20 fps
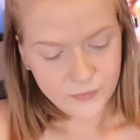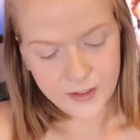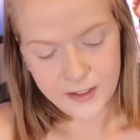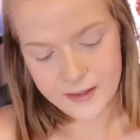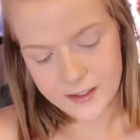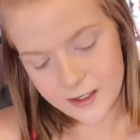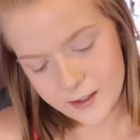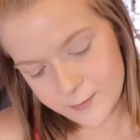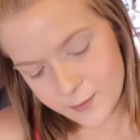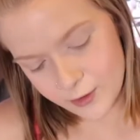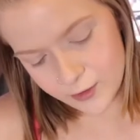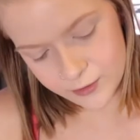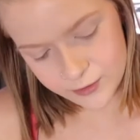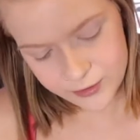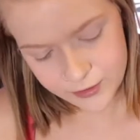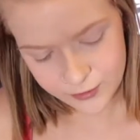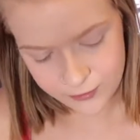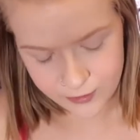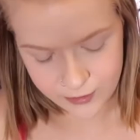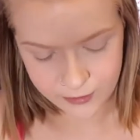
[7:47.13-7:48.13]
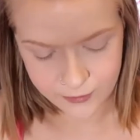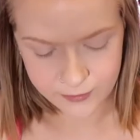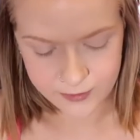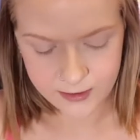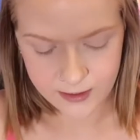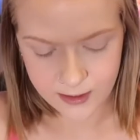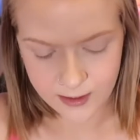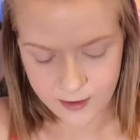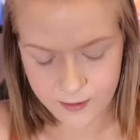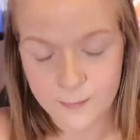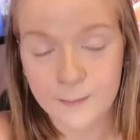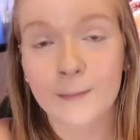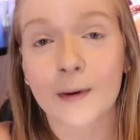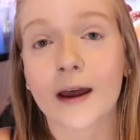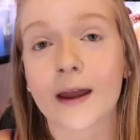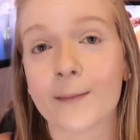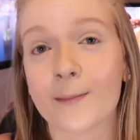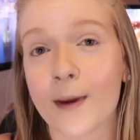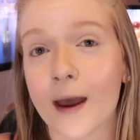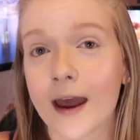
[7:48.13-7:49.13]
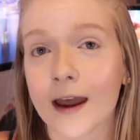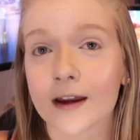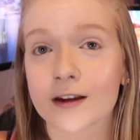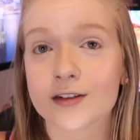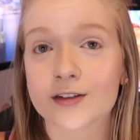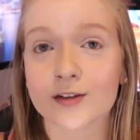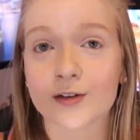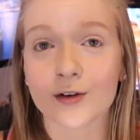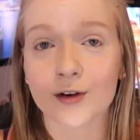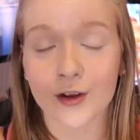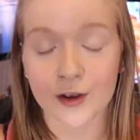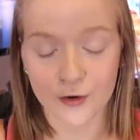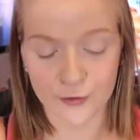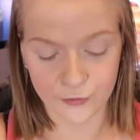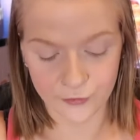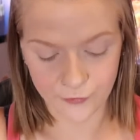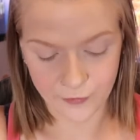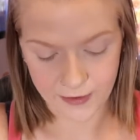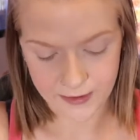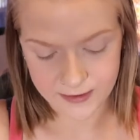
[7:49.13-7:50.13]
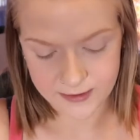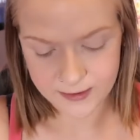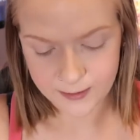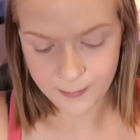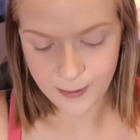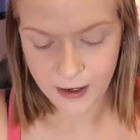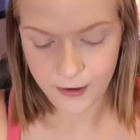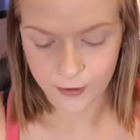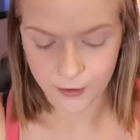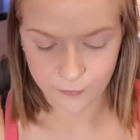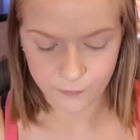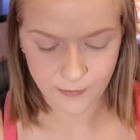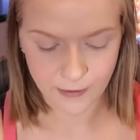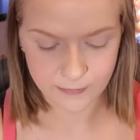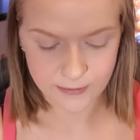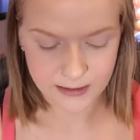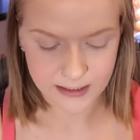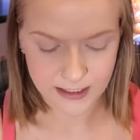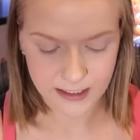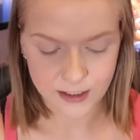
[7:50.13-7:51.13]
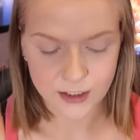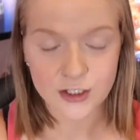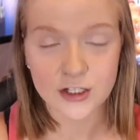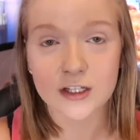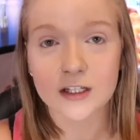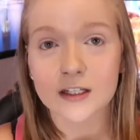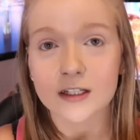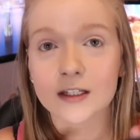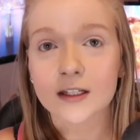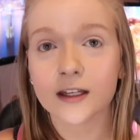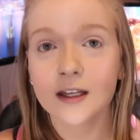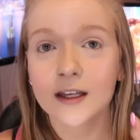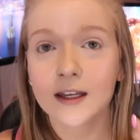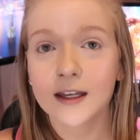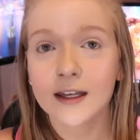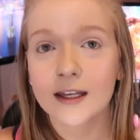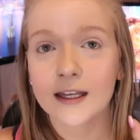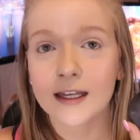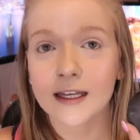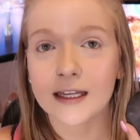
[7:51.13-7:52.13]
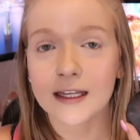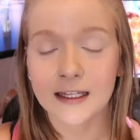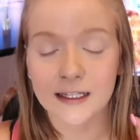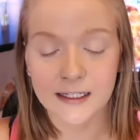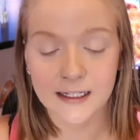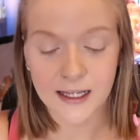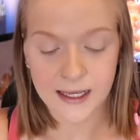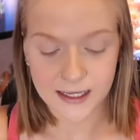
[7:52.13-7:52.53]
And then I'm also using my MAC Studio Fix Powder Foundation in